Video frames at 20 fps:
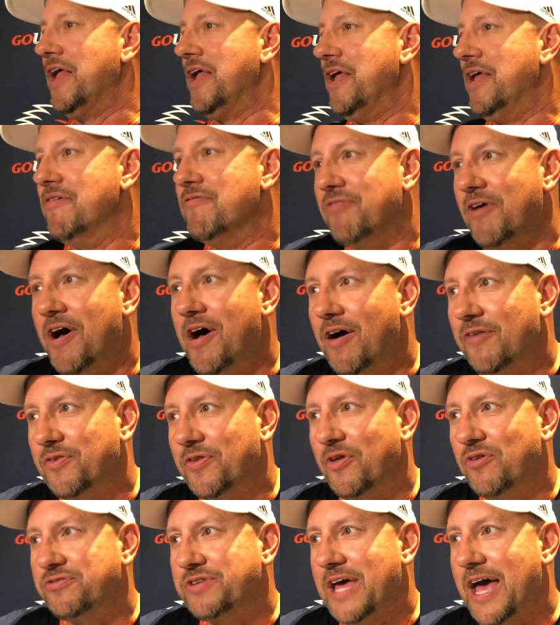involved with
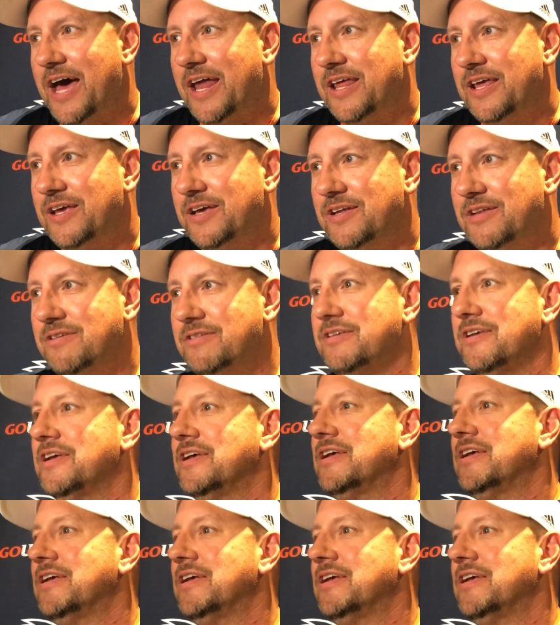those tight ends,